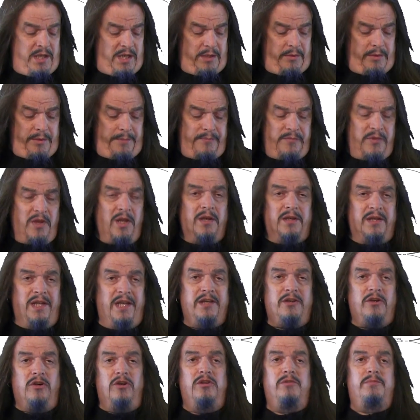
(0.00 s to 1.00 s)
Anyway,
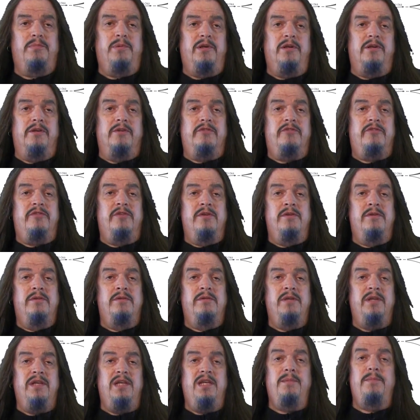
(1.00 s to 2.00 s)
like all birds,
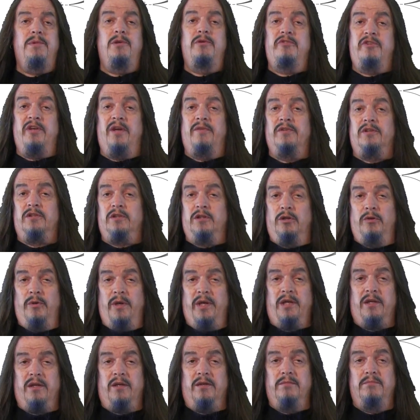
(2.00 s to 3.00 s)
emus have a
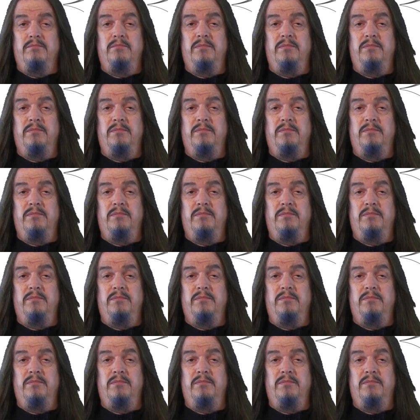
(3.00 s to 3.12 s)
cloaca,